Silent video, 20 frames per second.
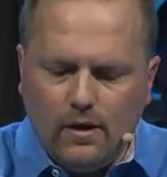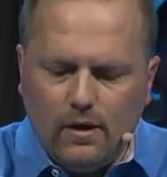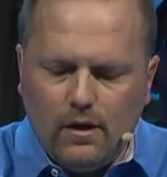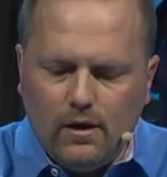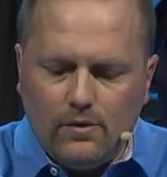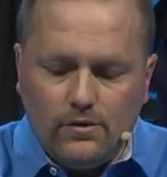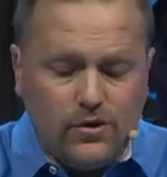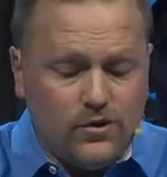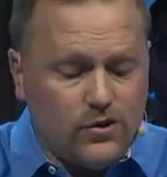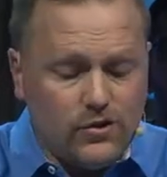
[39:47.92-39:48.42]

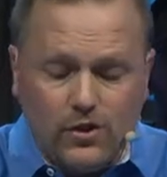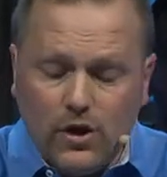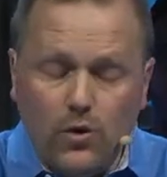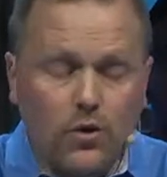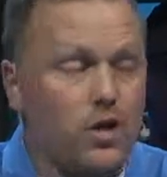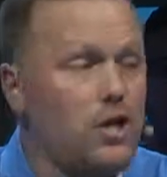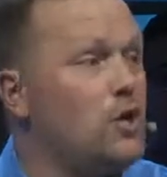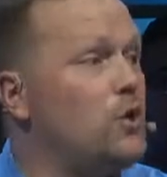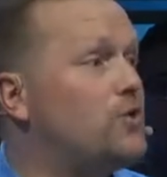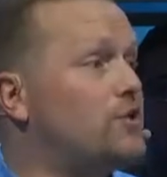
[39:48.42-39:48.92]
This is so
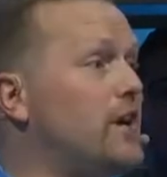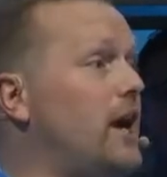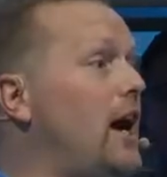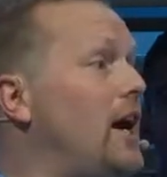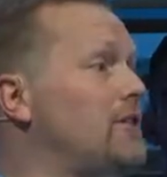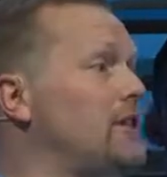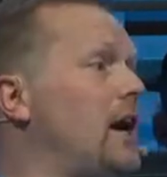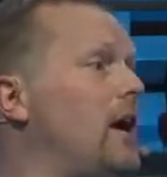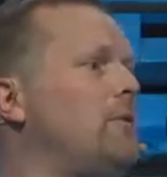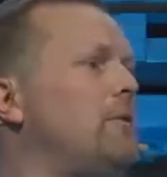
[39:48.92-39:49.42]
huge,
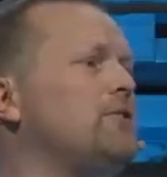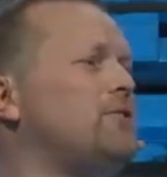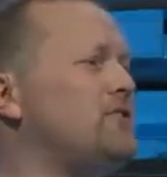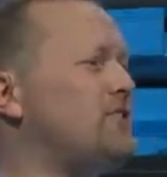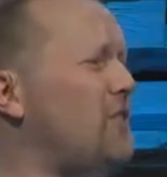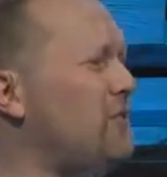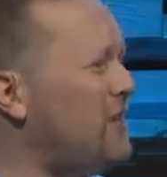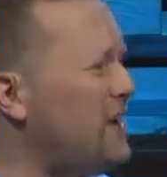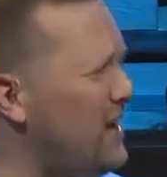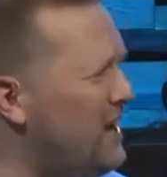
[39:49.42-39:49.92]
guys. Uh, it's
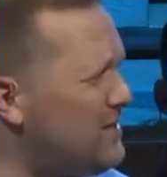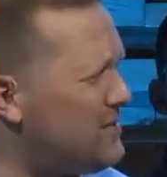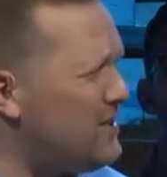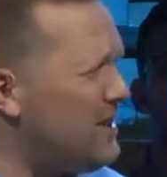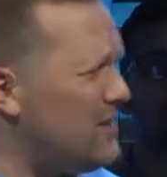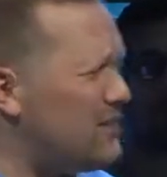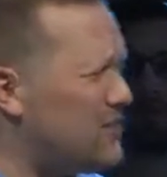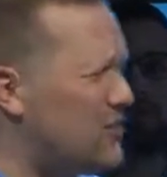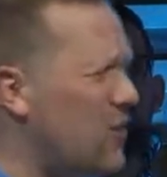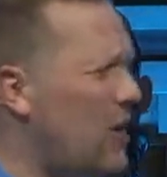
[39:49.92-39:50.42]
so
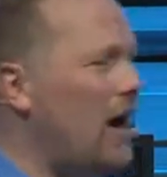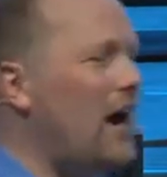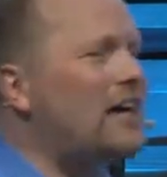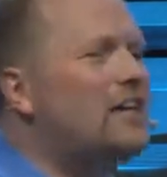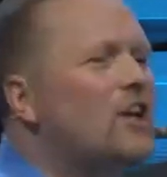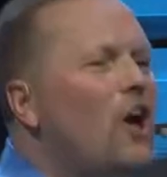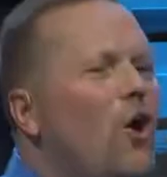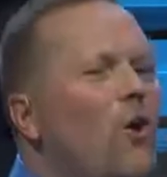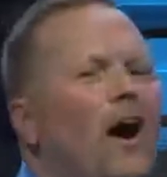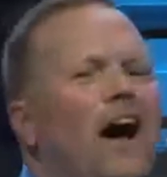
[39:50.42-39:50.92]
easy. It's so I
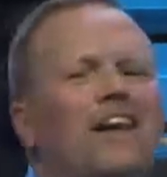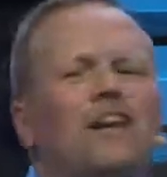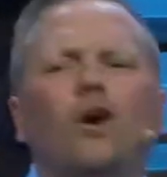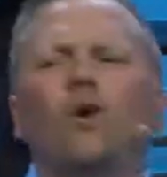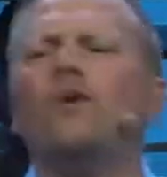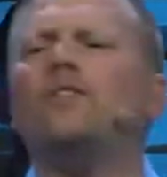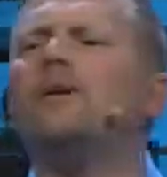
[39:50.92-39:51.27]
know, I know.